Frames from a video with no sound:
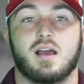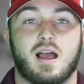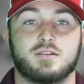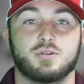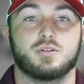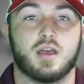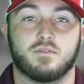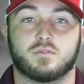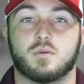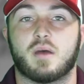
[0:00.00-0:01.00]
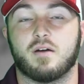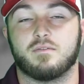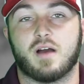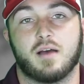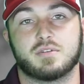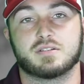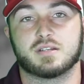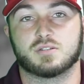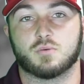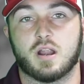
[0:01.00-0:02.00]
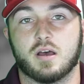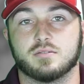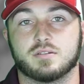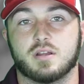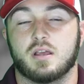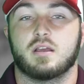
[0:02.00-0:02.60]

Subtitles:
I do that for about 5 to 6 rounds.